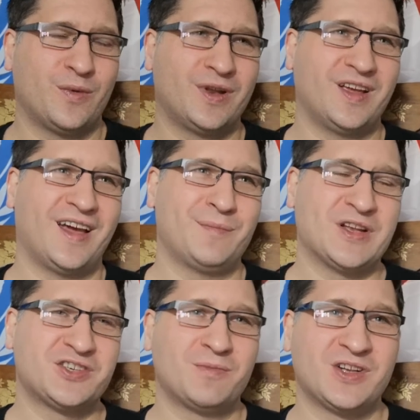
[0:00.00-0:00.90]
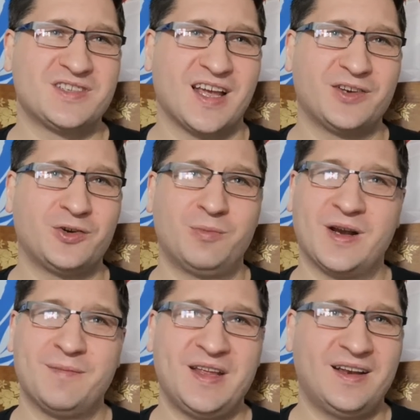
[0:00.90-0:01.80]
when I mentioned monsanto
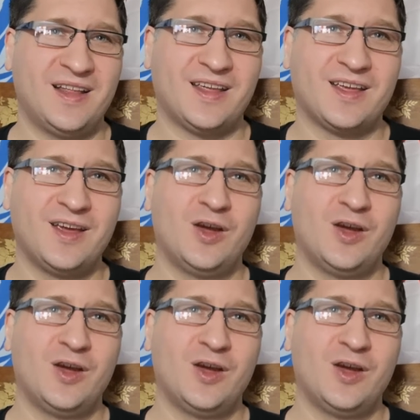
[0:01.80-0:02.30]
but i mean like